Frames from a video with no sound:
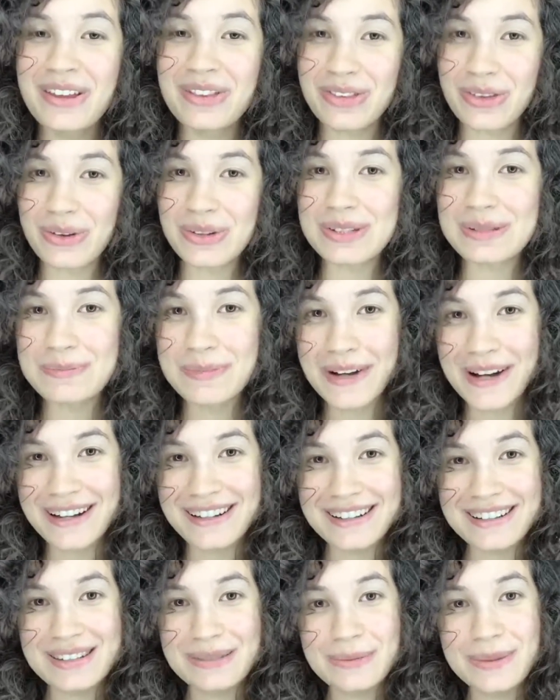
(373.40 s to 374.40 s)
those
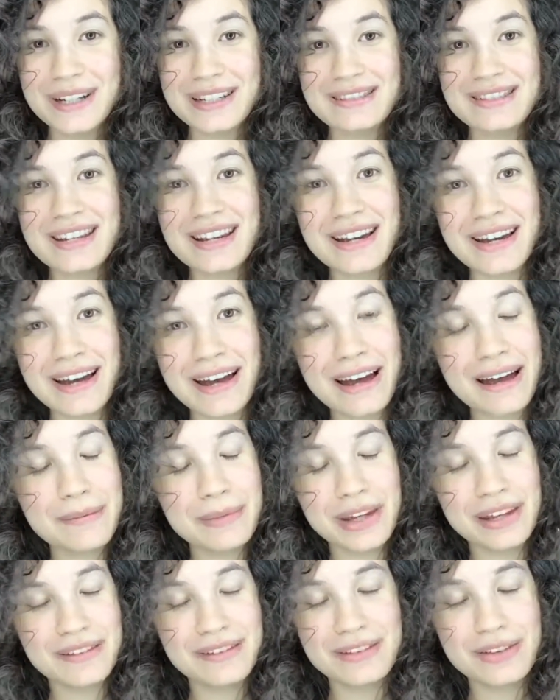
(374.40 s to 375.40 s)
products worked, I
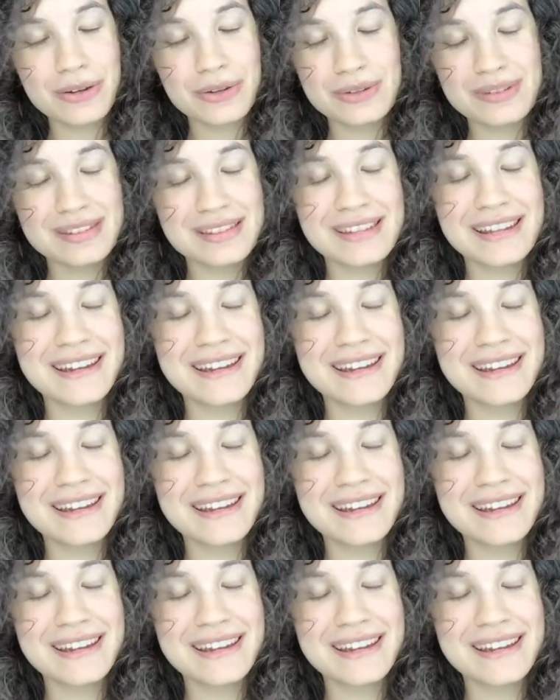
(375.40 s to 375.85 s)
mean, those